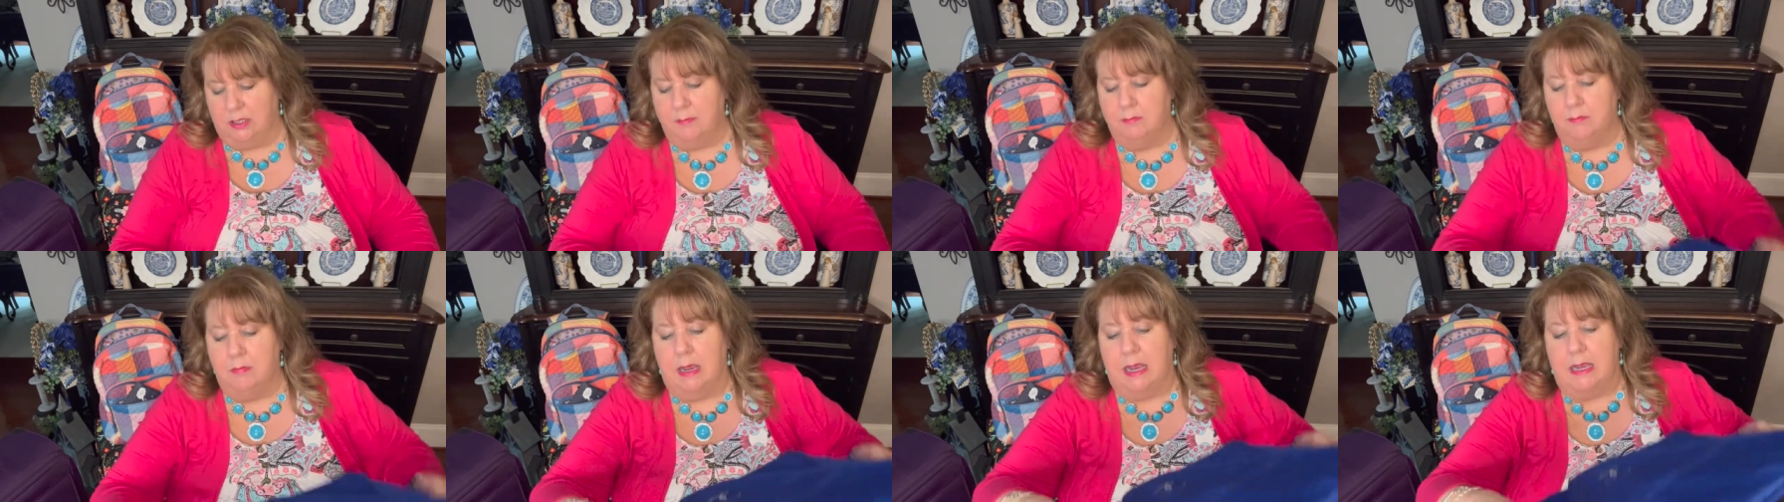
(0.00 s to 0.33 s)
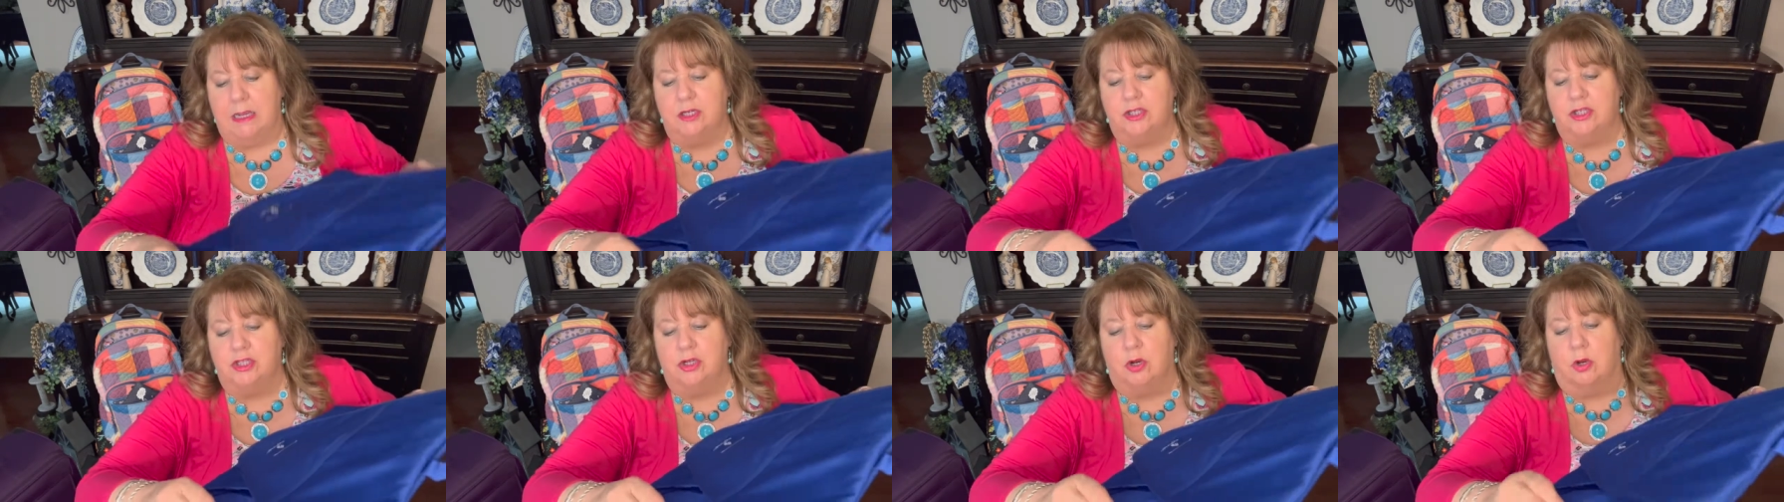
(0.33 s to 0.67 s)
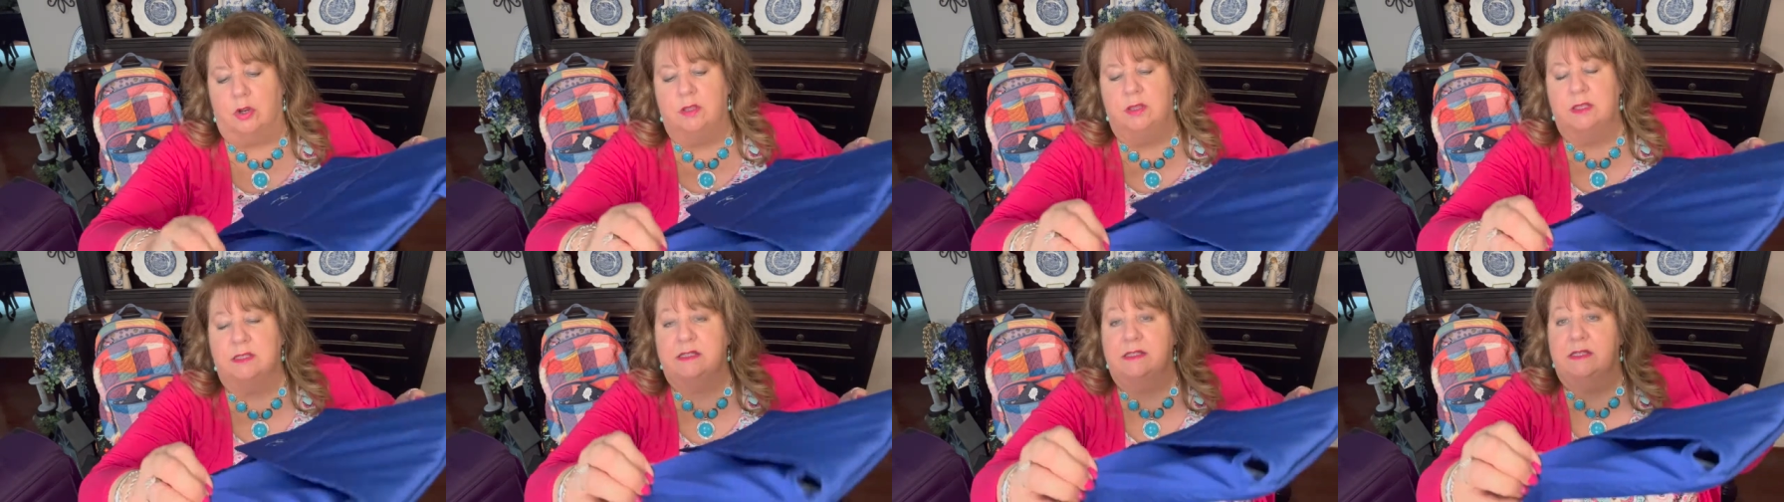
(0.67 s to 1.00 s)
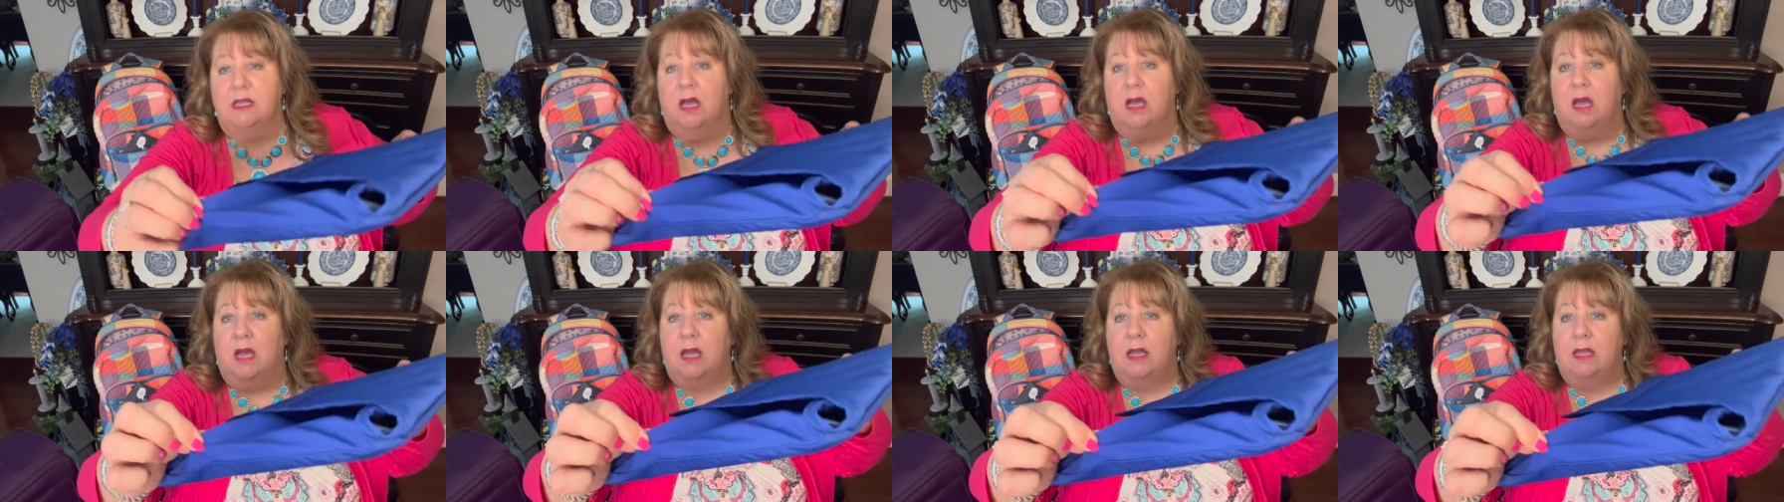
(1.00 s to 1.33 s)
mesh on the
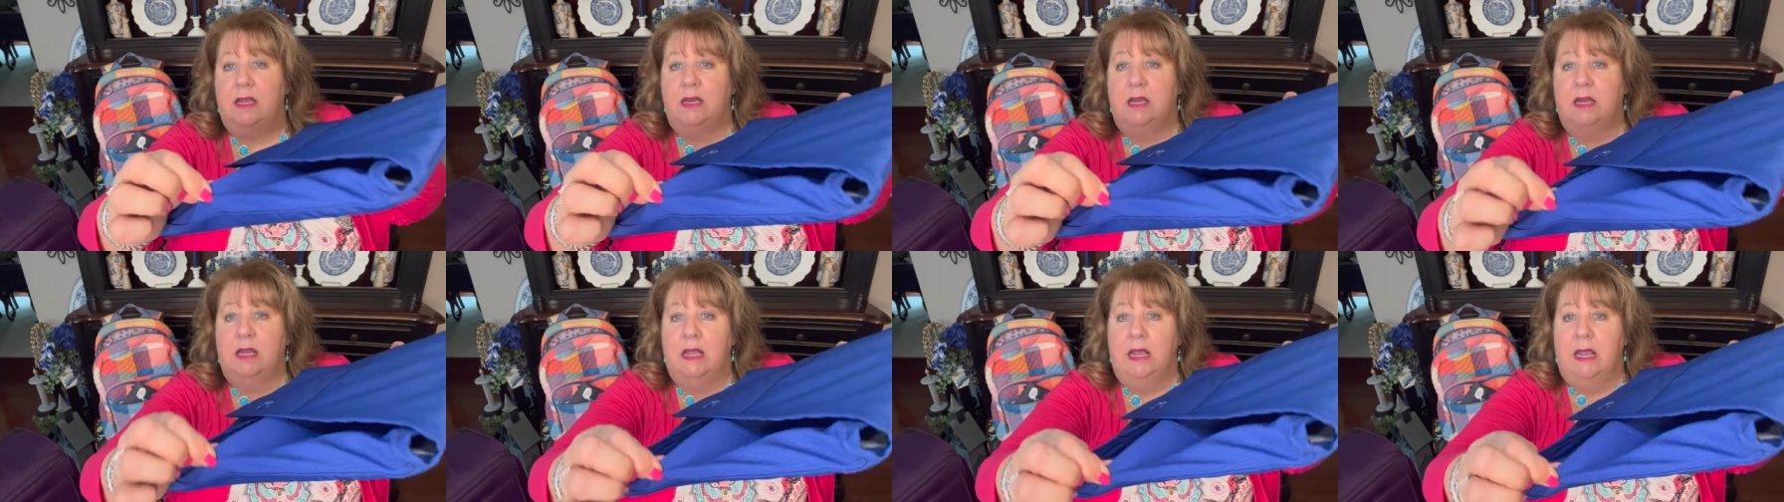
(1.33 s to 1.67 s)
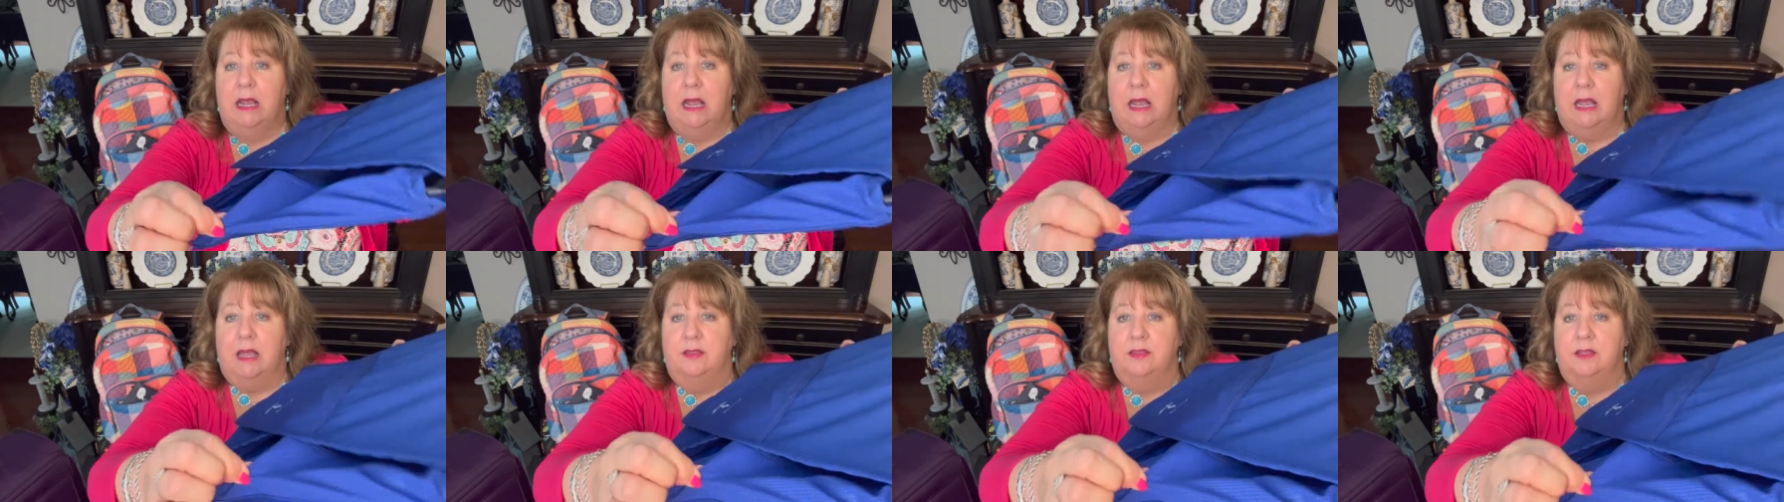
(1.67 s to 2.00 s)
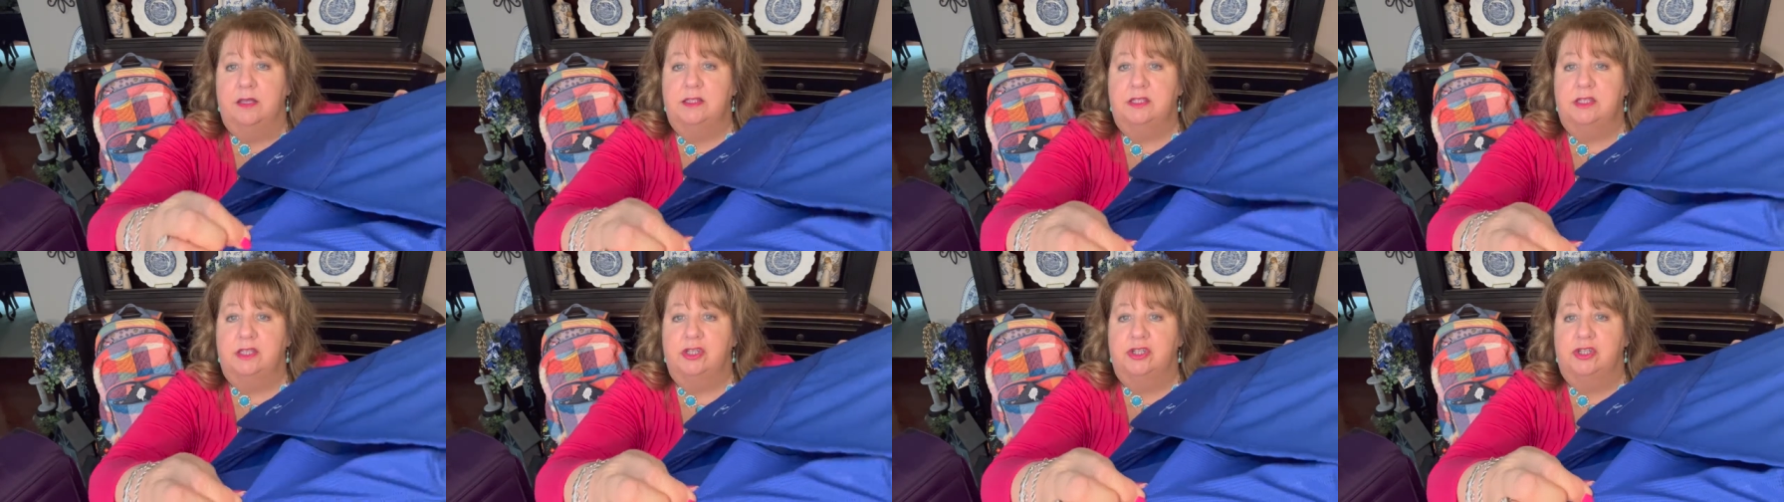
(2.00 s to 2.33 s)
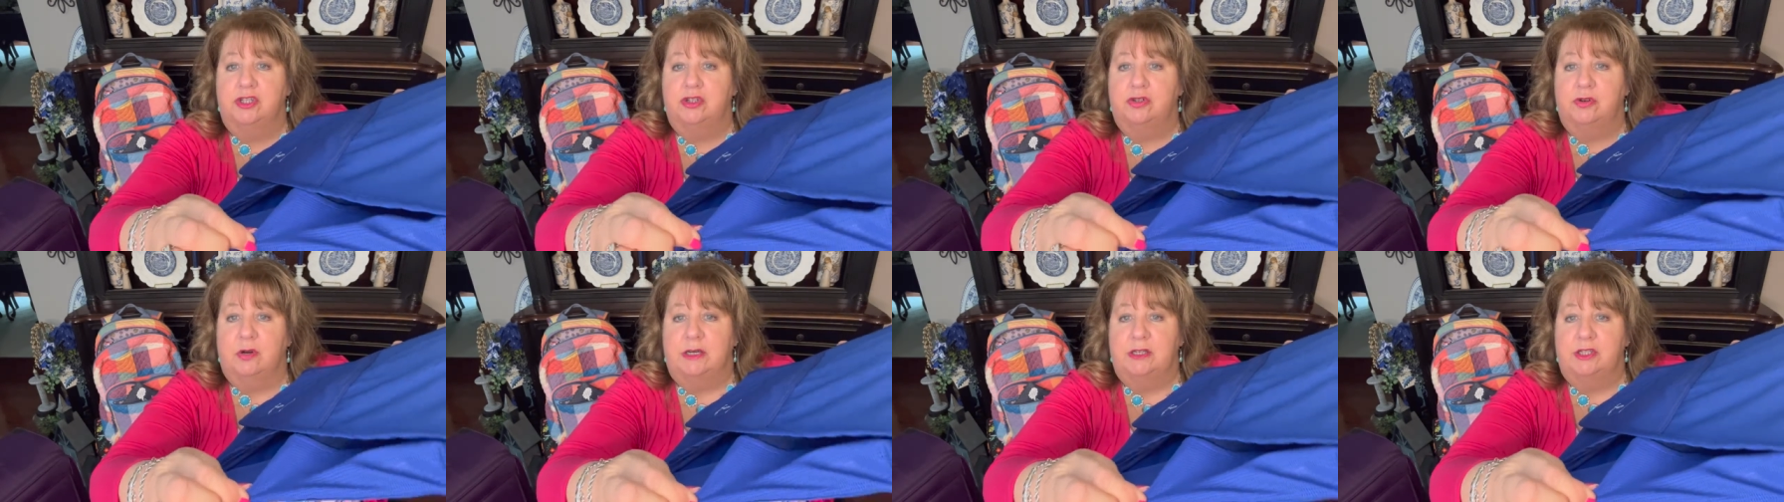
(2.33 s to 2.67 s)
side and this
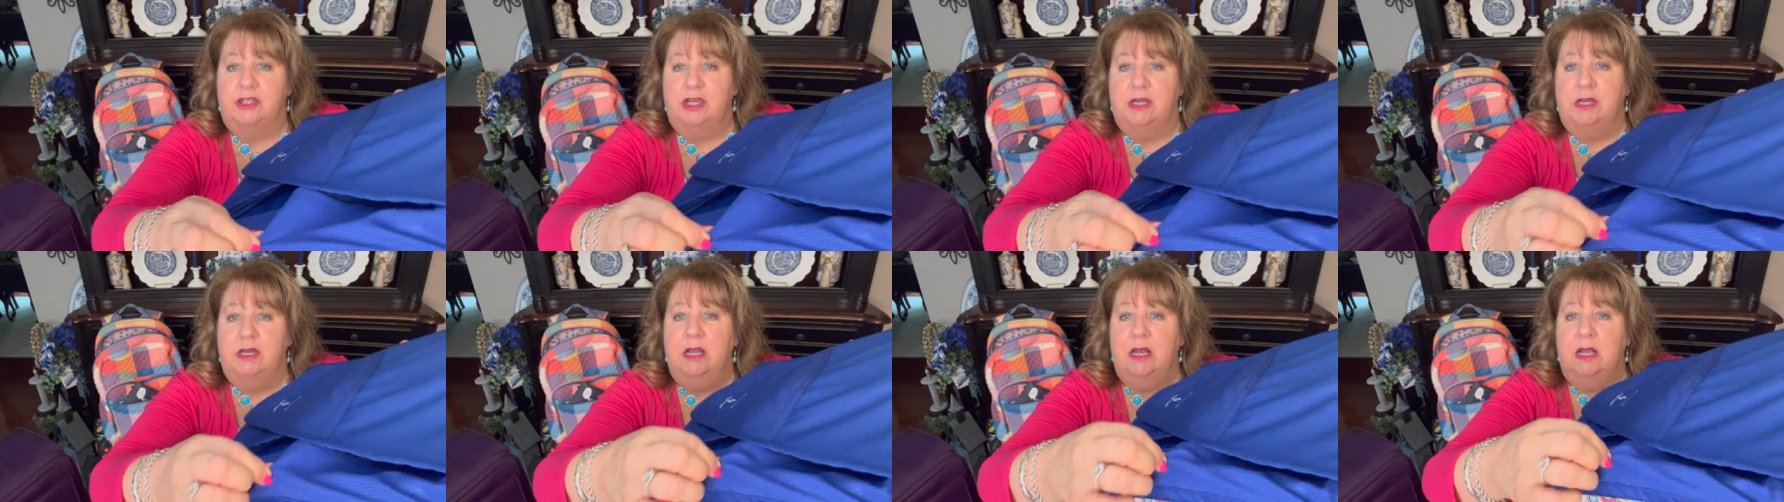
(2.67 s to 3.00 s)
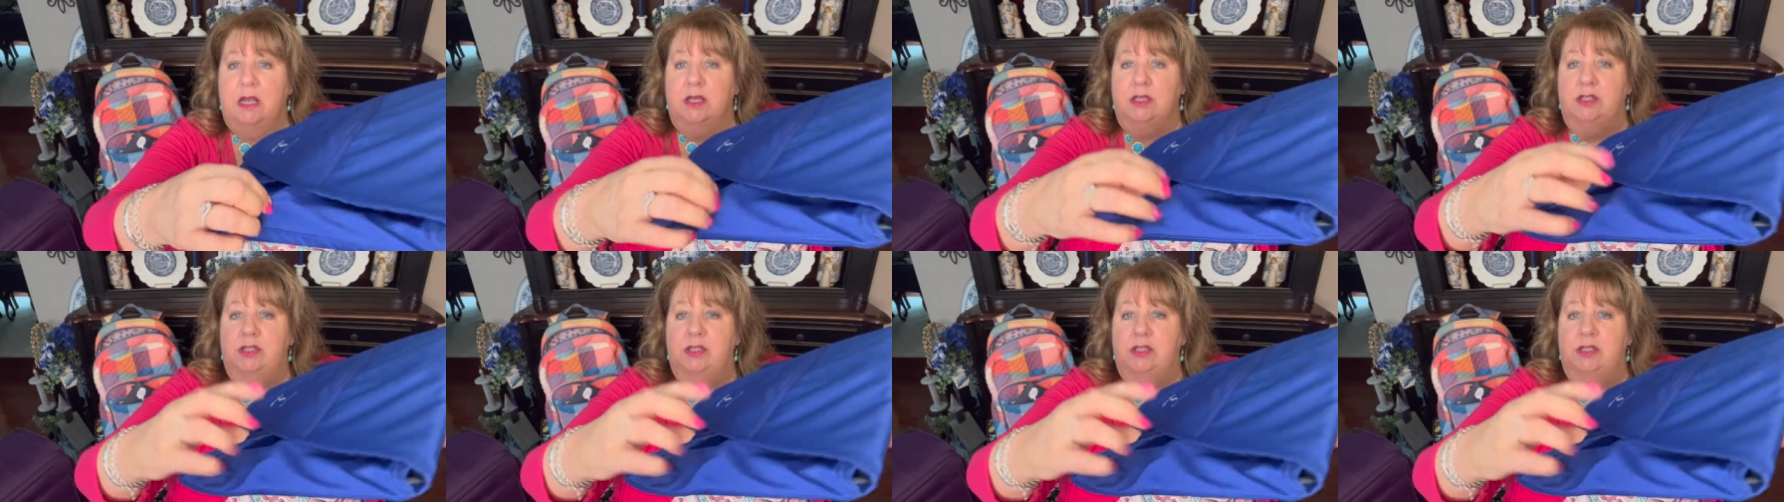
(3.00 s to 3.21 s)
is stretchy.